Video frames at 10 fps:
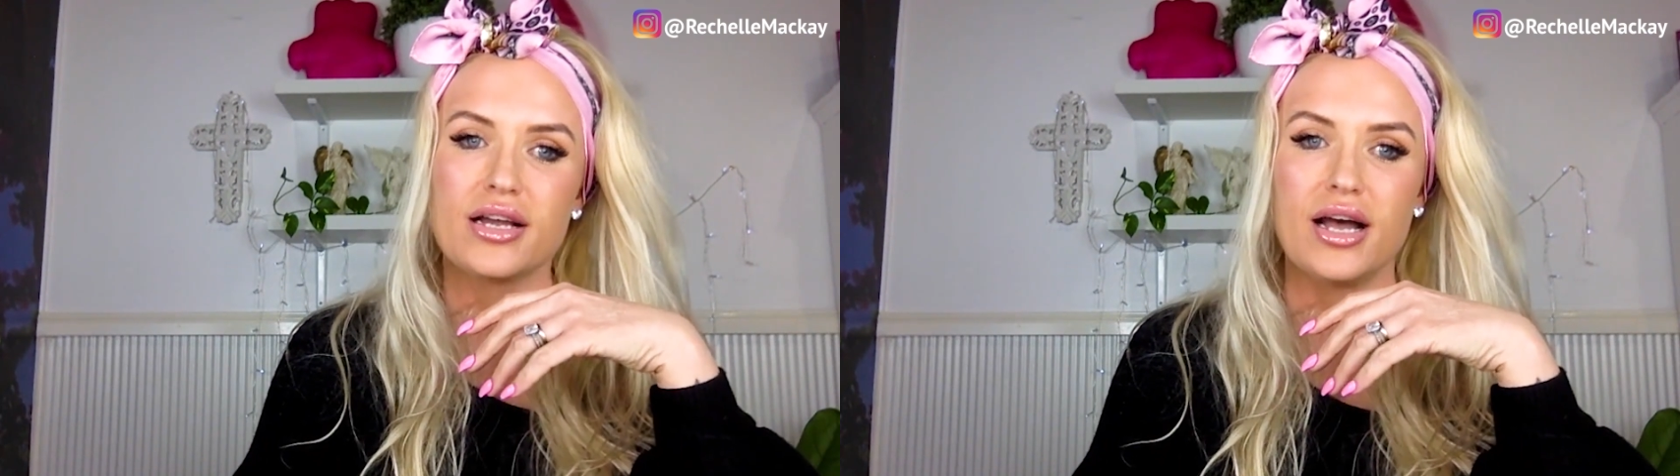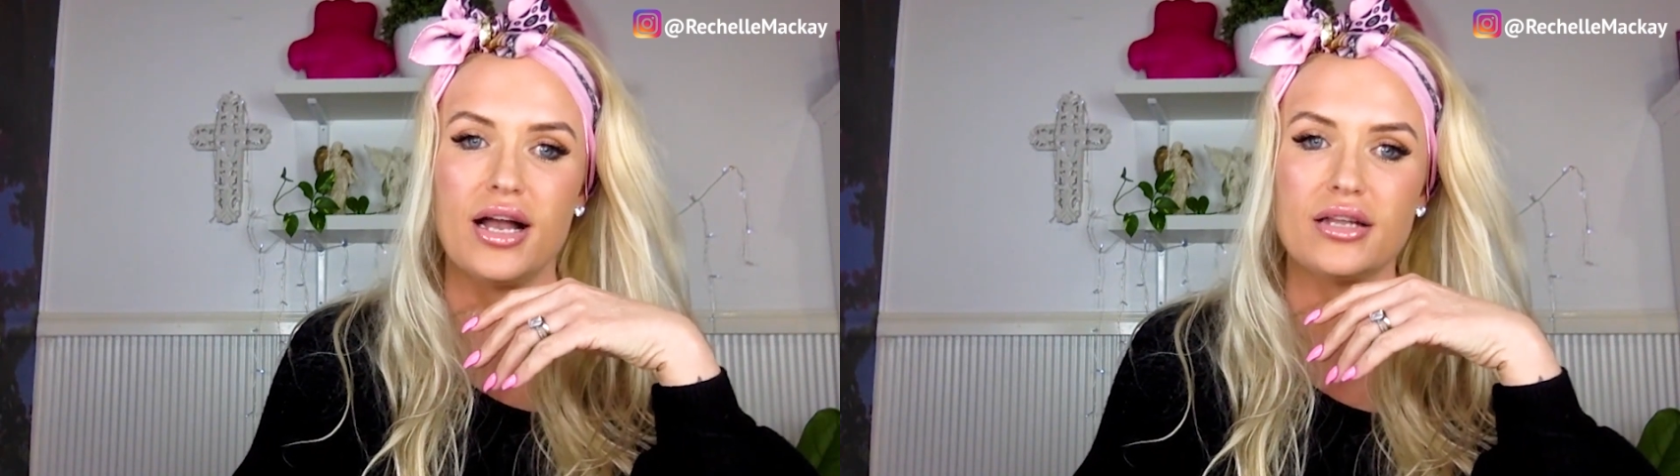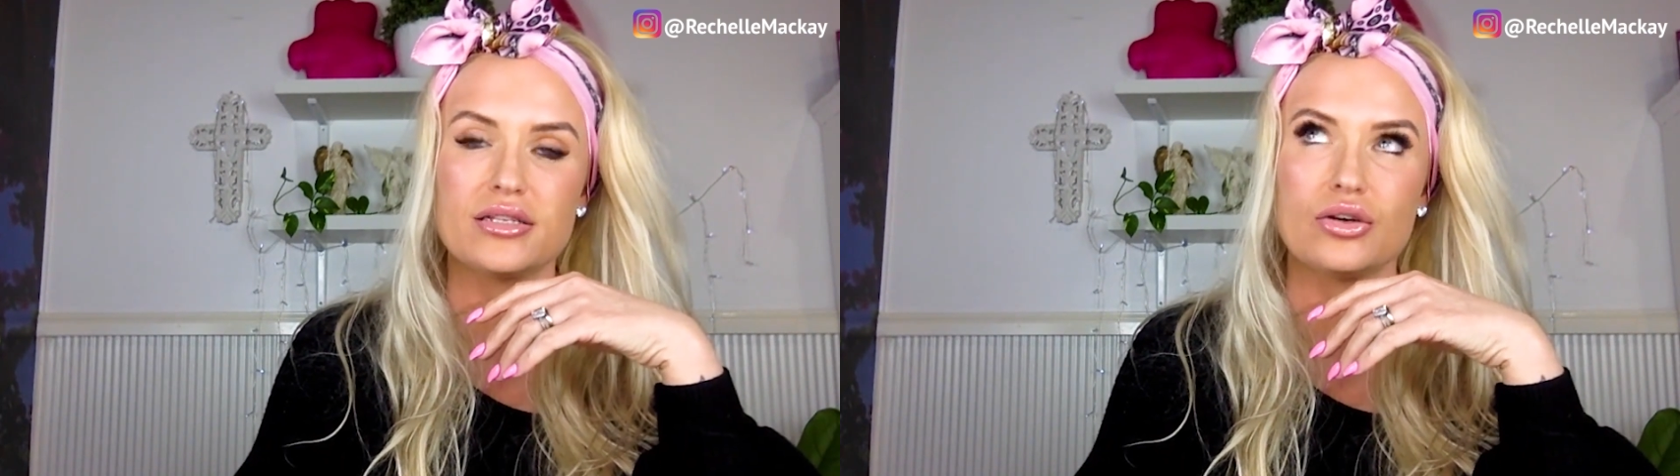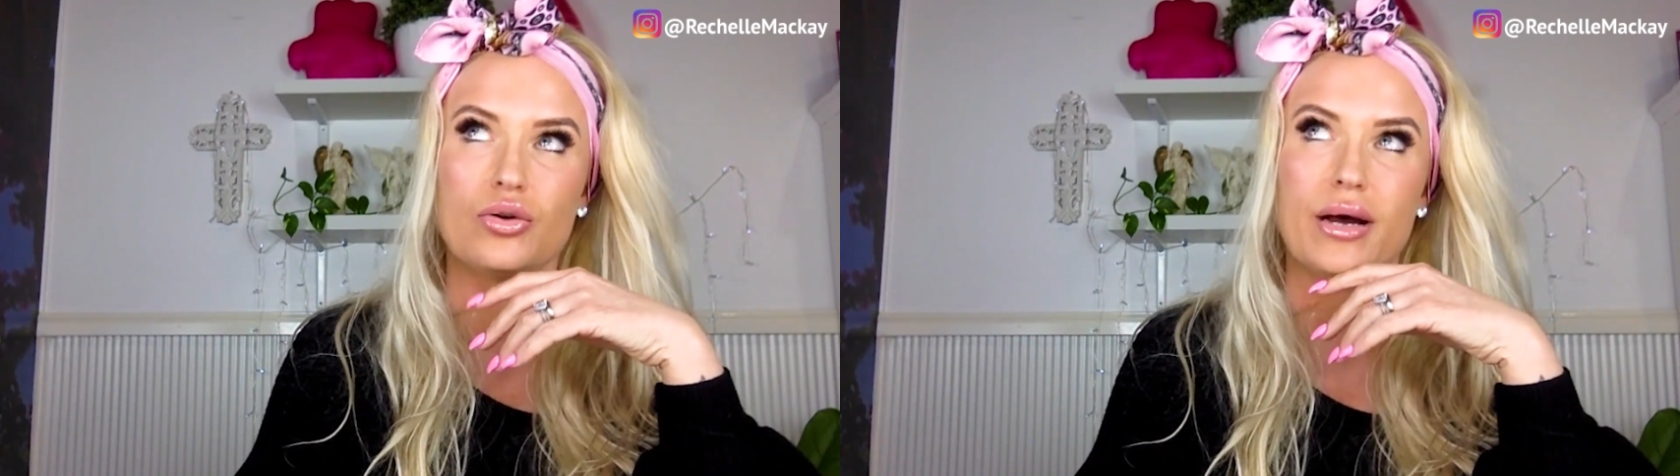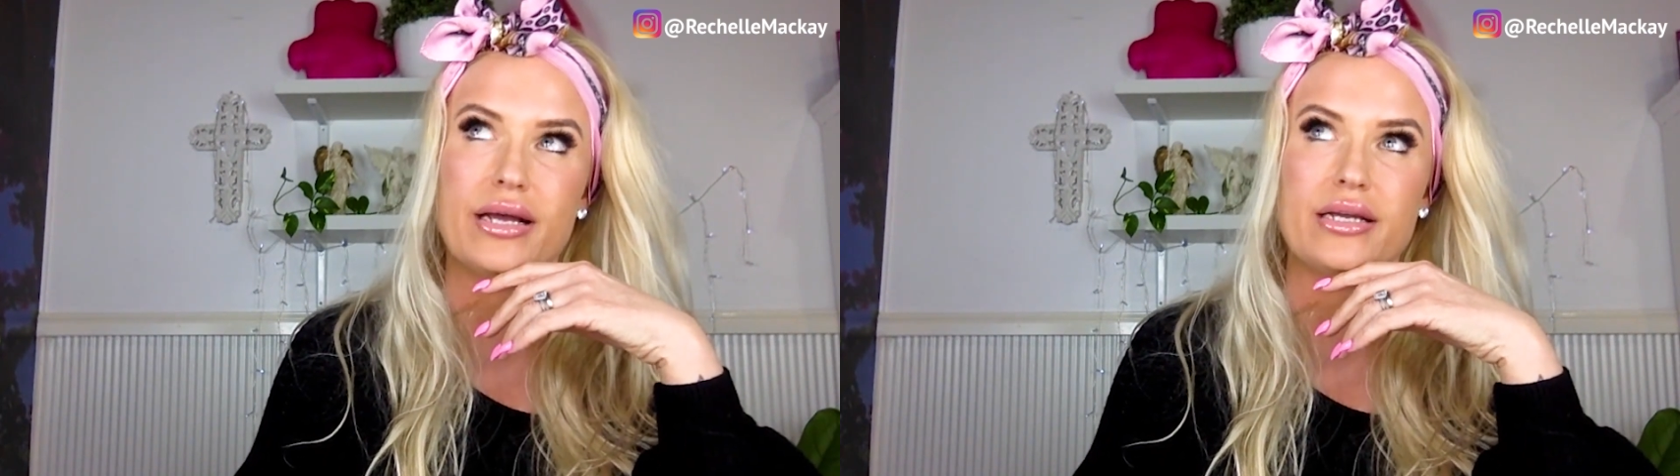Color's
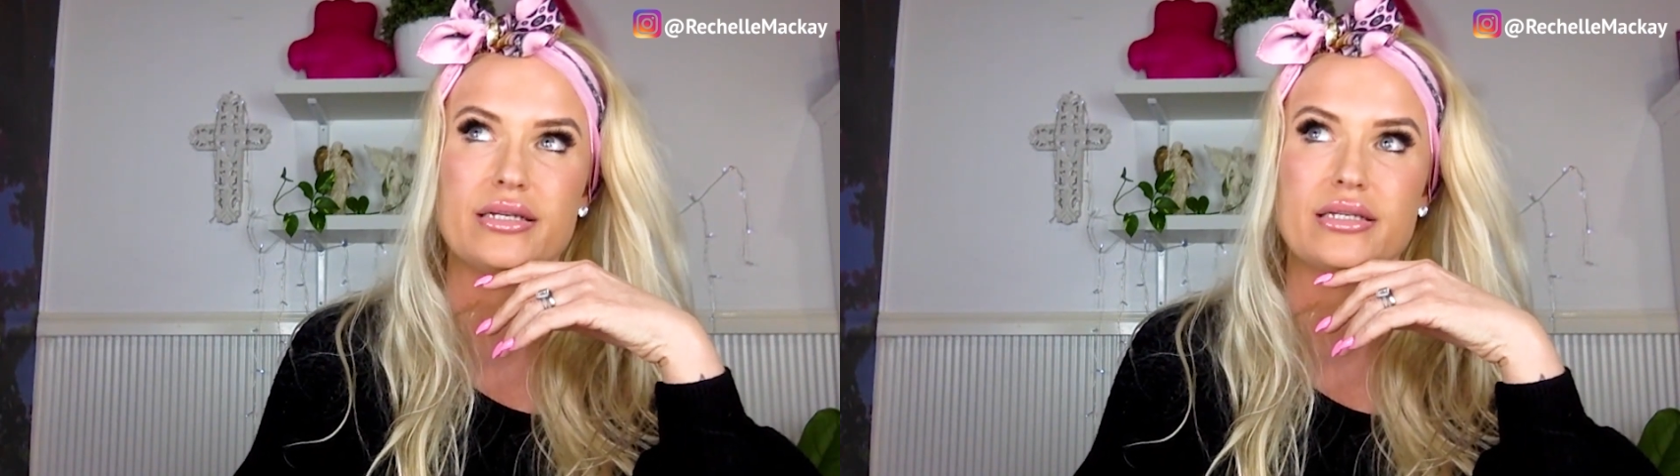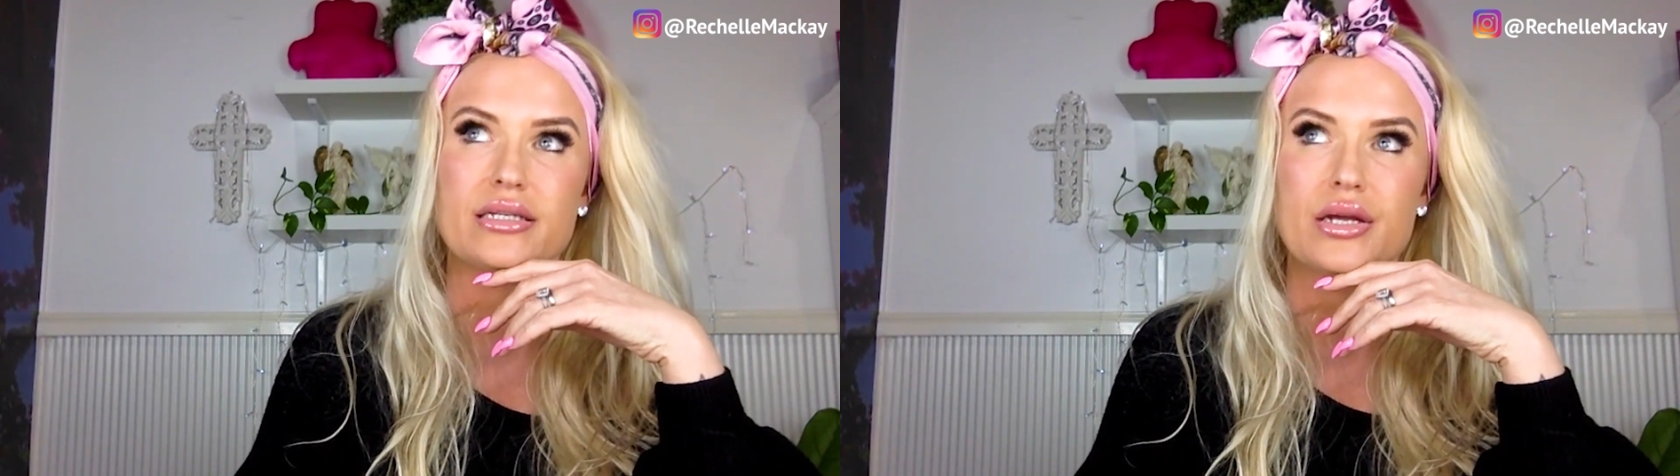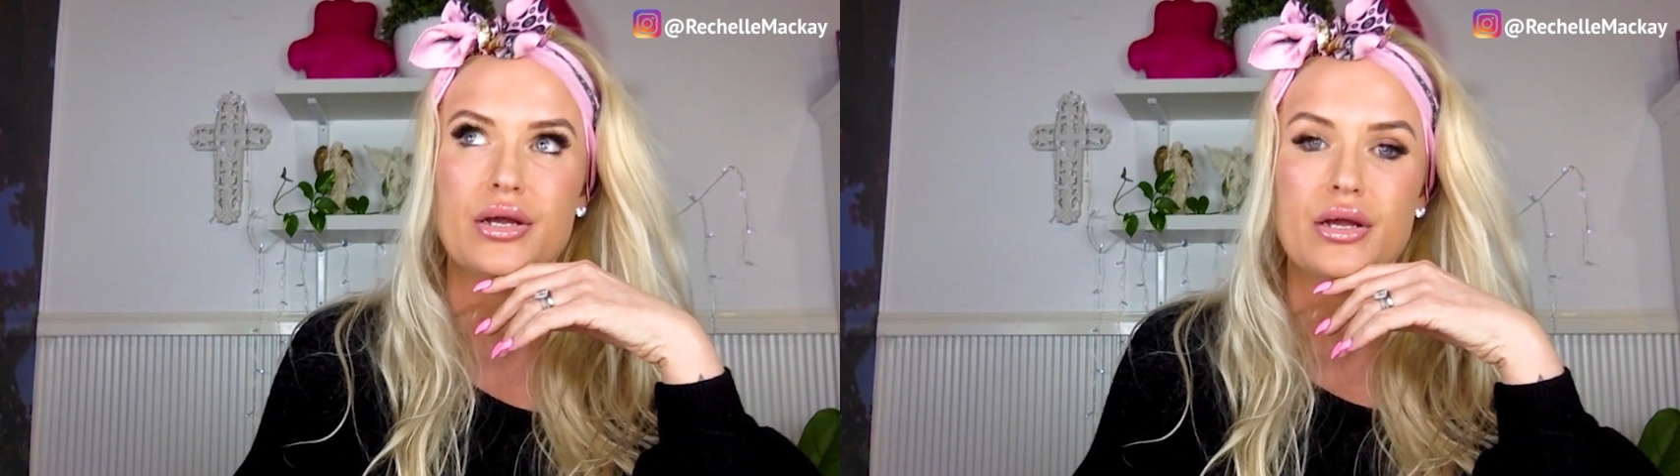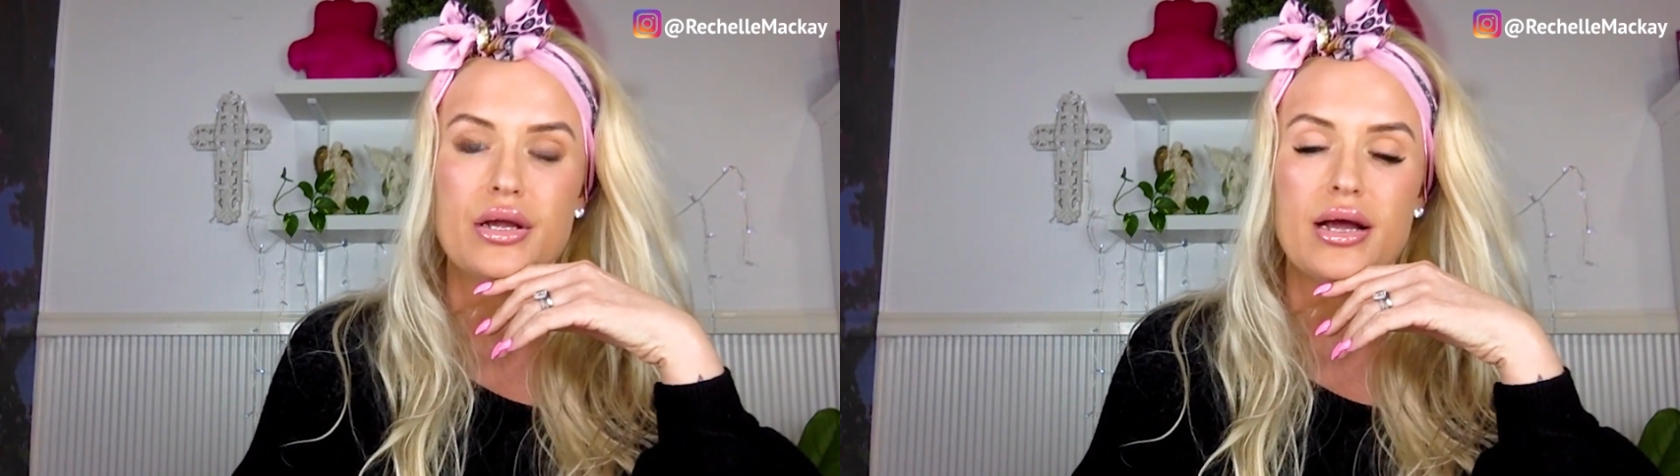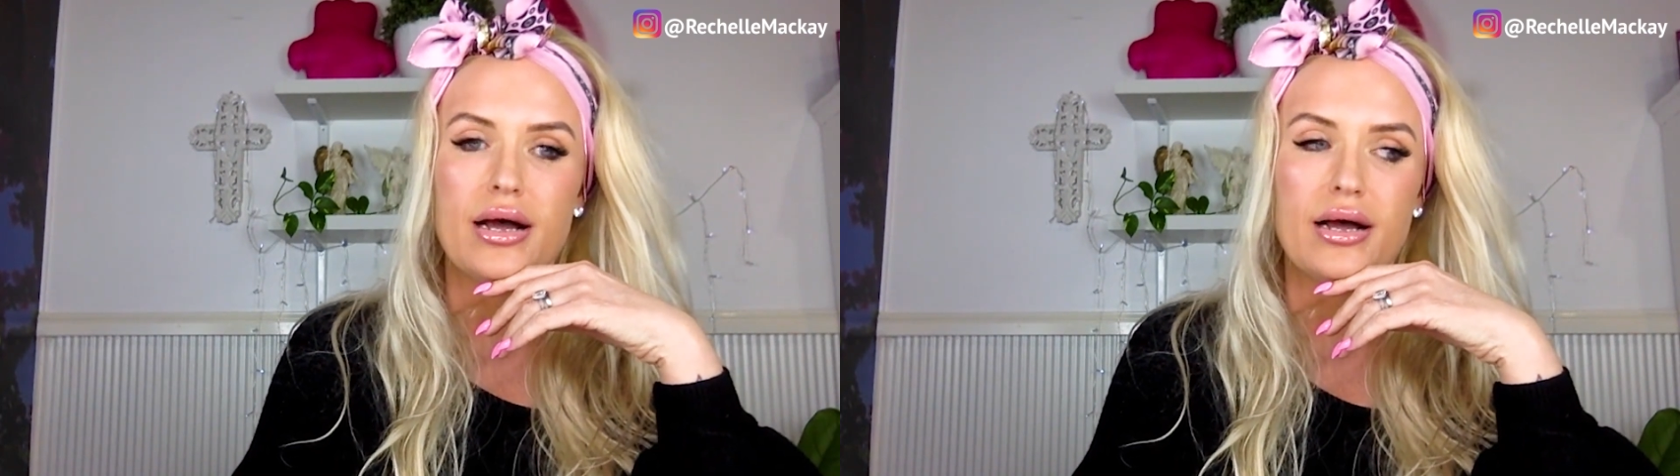always
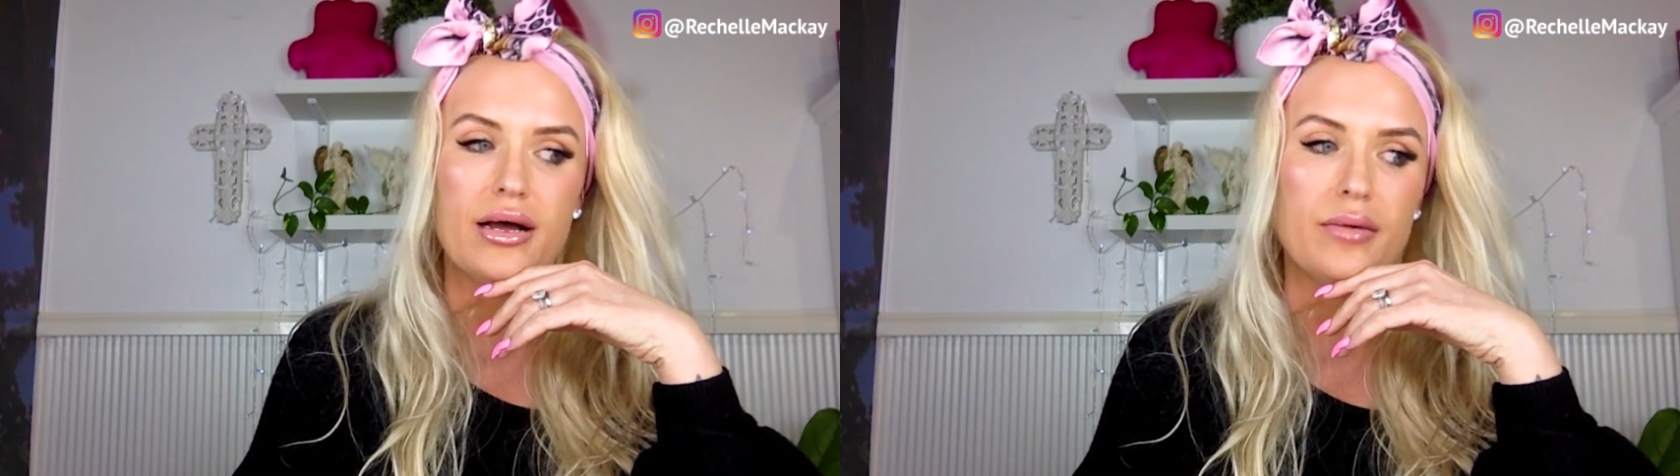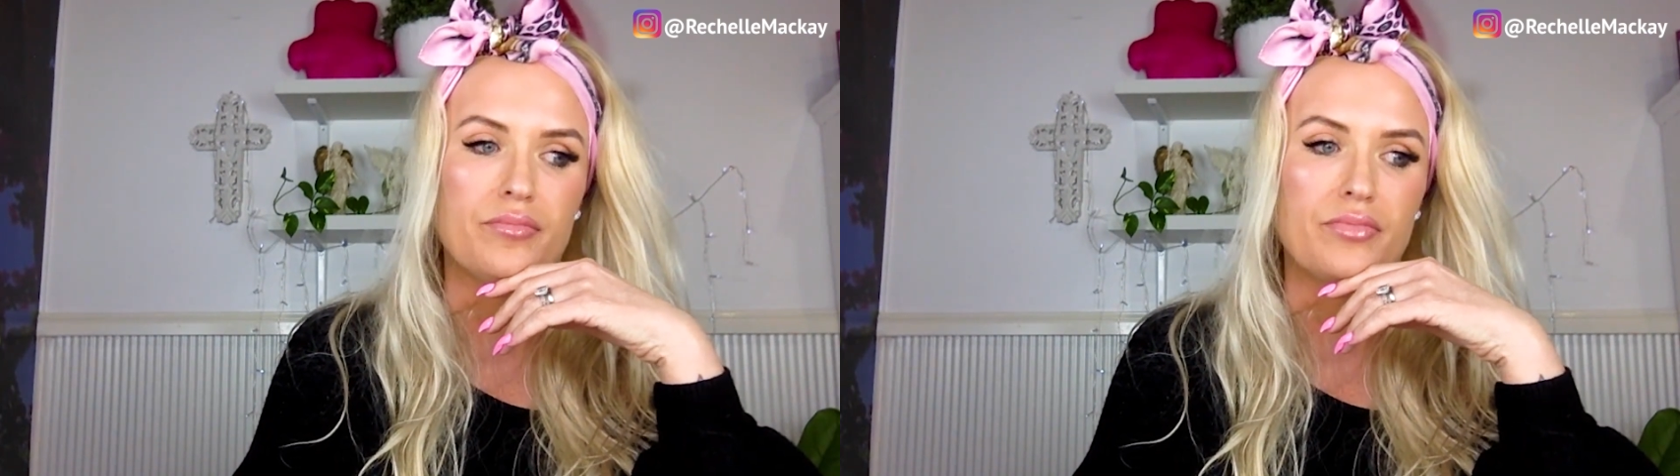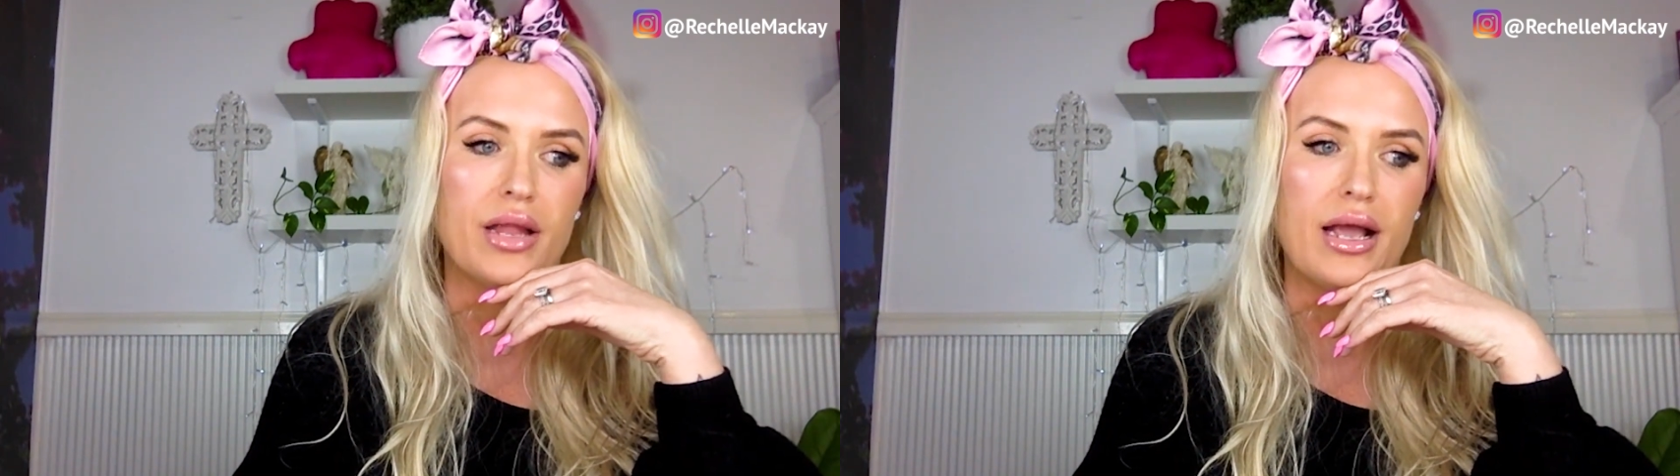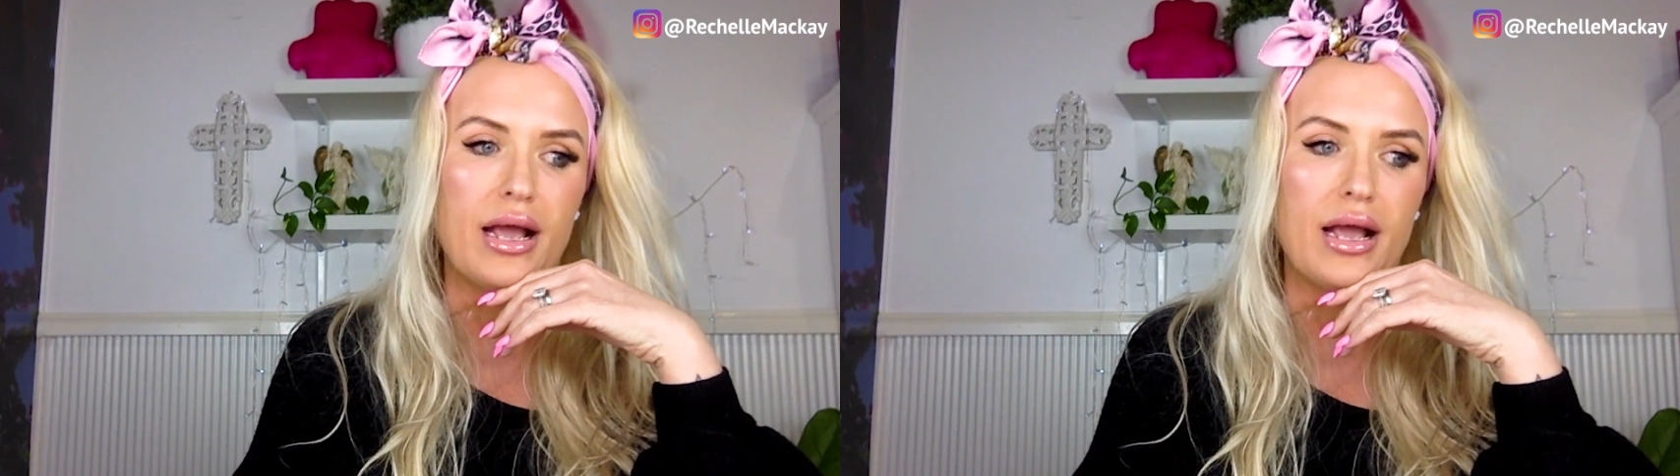had